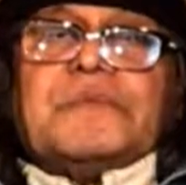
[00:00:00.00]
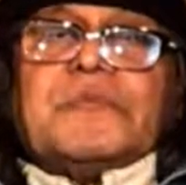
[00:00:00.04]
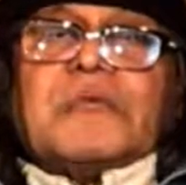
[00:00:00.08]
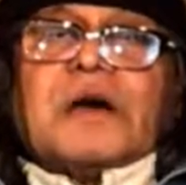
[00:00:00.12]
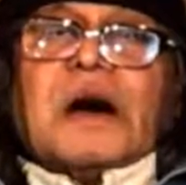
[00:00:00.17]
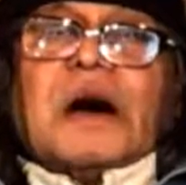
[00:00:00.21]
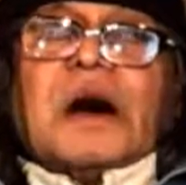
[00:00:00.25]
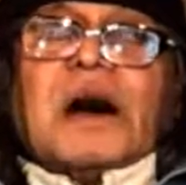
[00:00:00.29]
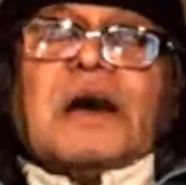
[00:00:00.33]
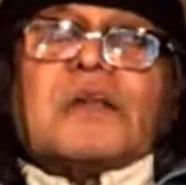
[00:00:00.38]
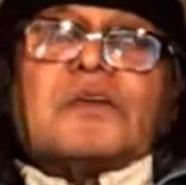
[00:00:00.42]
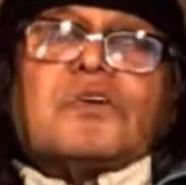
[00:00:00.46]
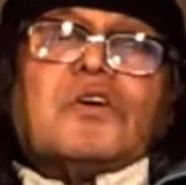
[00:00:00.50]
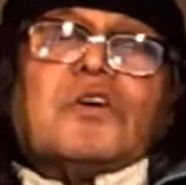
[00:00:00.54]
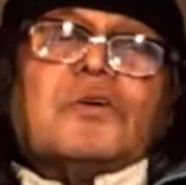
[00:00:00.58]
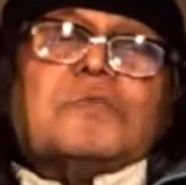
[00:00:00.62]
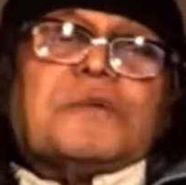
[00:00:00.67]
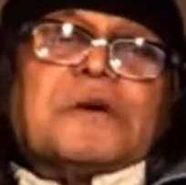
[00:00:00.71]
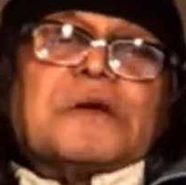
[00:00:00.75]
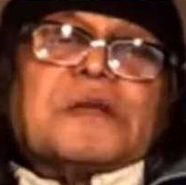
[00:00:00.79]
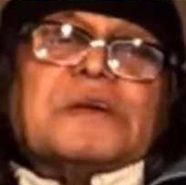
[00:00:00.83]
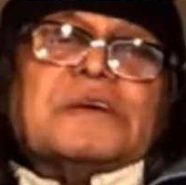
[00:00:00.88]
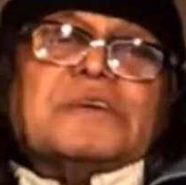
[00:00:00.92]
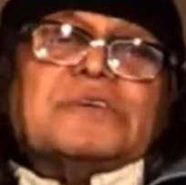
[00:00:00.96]
are
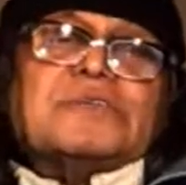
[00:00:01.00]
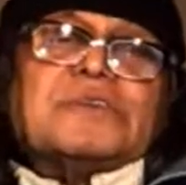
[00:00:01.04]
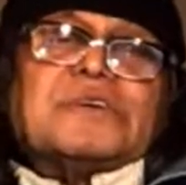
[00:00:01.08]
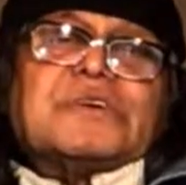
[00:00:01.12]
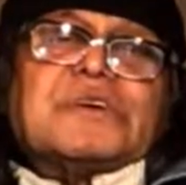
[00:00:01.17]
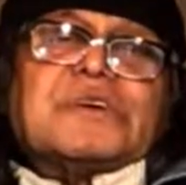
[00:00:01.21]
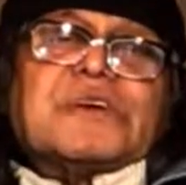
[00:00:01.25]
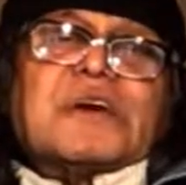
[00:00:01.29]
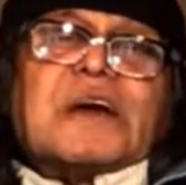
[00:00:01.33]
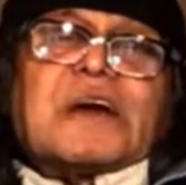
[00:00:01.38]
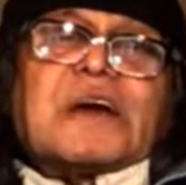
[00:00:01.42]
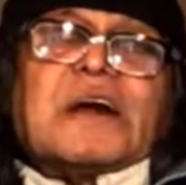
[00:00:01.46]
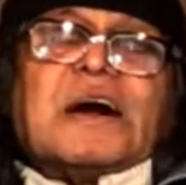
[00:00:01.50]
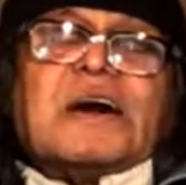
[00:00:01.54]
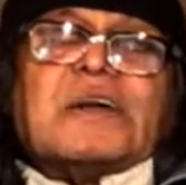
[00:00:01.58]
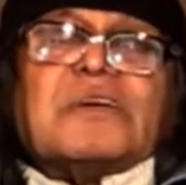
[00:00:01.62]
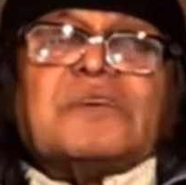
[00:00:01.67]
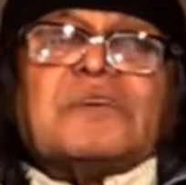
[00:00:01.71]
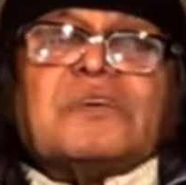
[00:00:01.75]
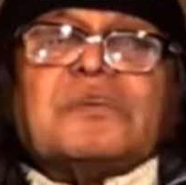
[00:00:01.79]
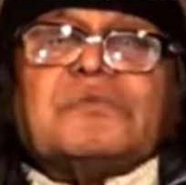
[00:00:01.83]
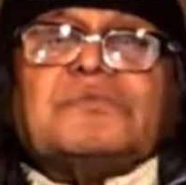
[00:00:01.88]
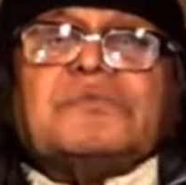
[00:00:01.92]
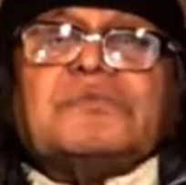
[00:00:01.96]
operating a
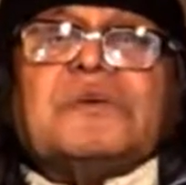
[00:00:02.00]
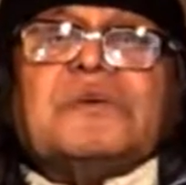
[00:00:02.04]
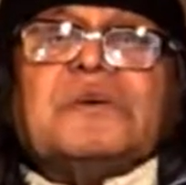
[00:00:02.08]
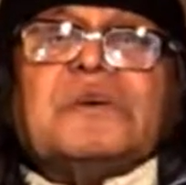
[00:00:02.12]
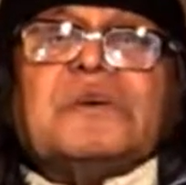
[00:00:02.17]
kind of